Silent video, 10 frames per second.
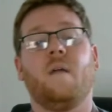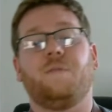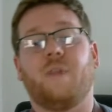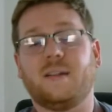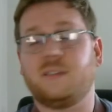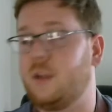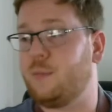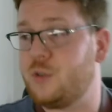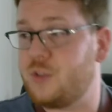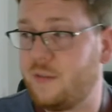That's number
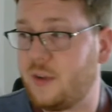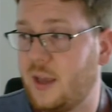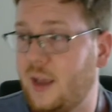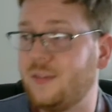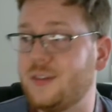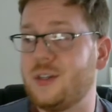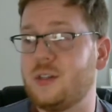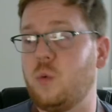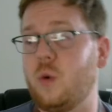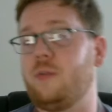78. This is
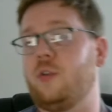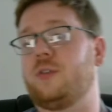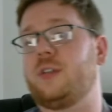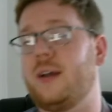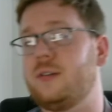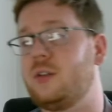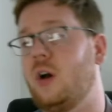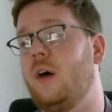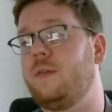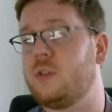one of your test
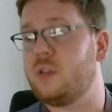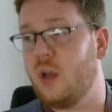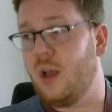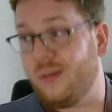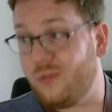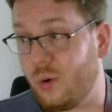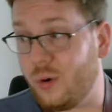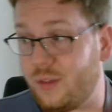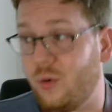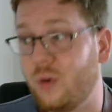offs for
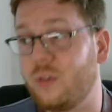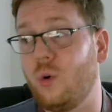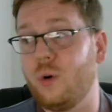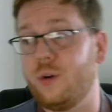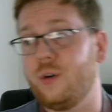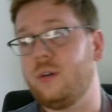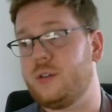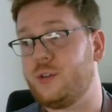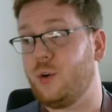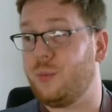the fourth quarter,
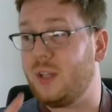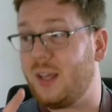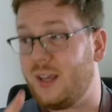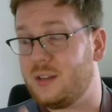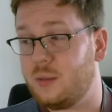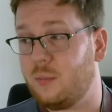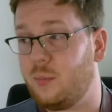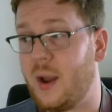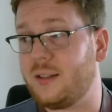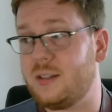so please
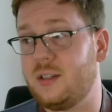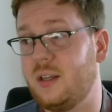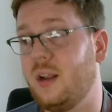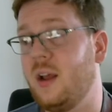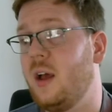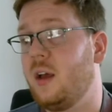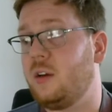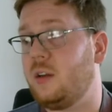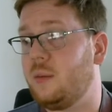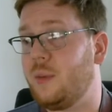practice it. You
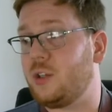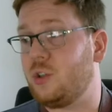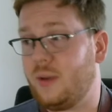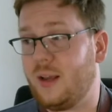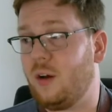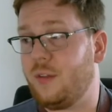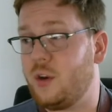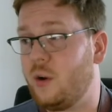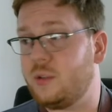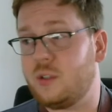need to make sure you get all the
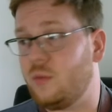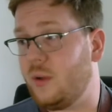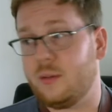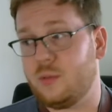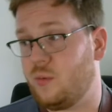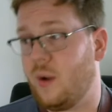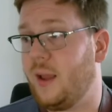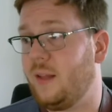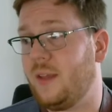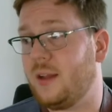notes and rhythms
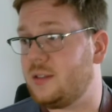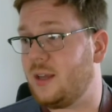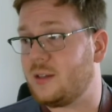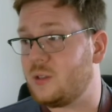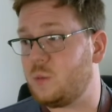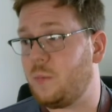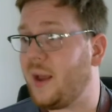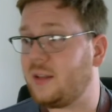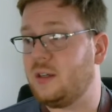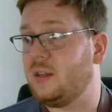right. That's
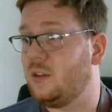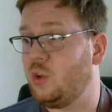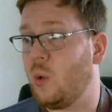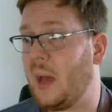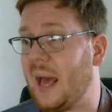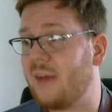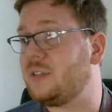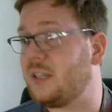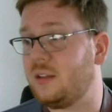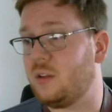expected. You have to
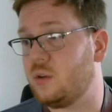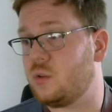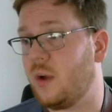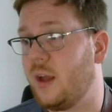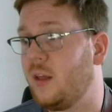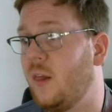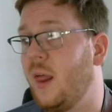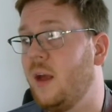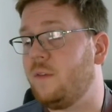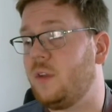get those right.
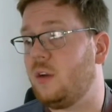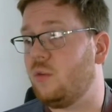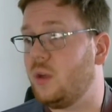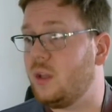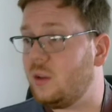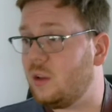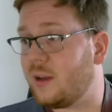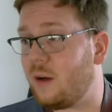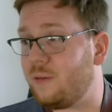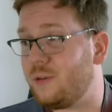You need to really look
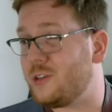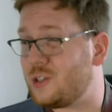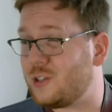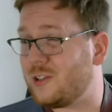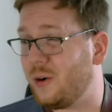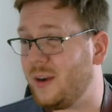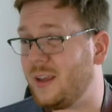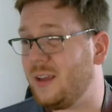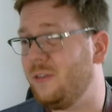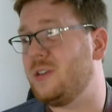out for the
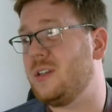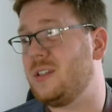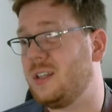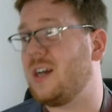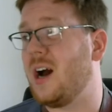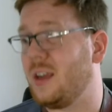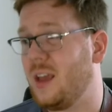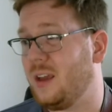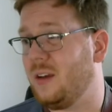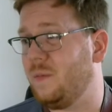slurring versus the
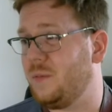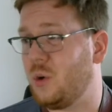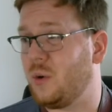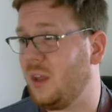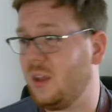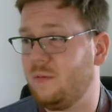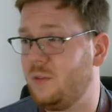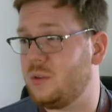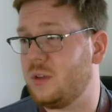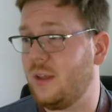tonguing. Don't get
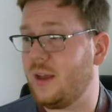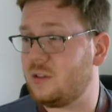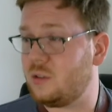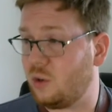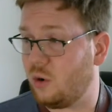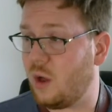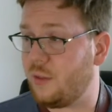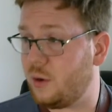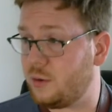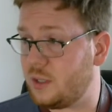confused on that. Slur all the
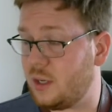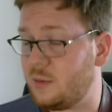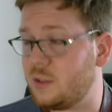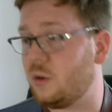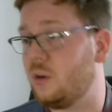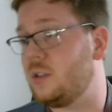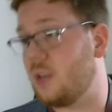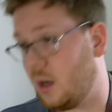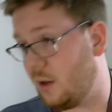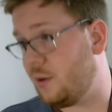notes that need to be slurred,
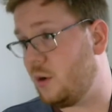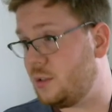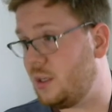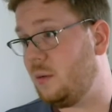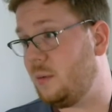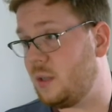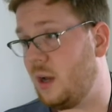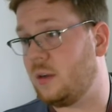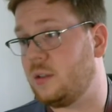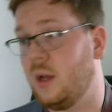tongue all the notes that need to be
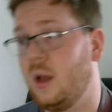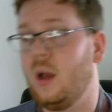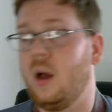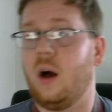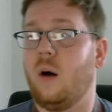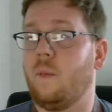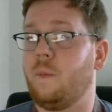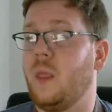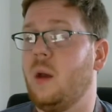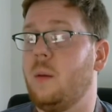tongued.
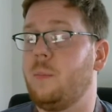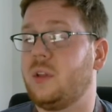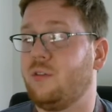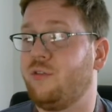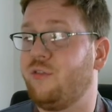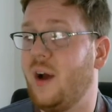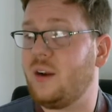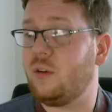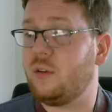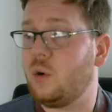But the
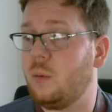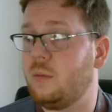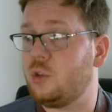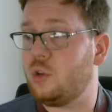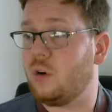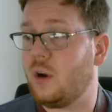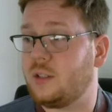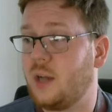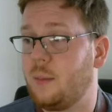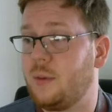final little sugar on
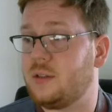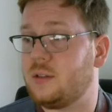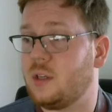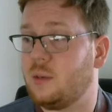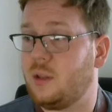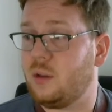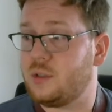top piece is going to be those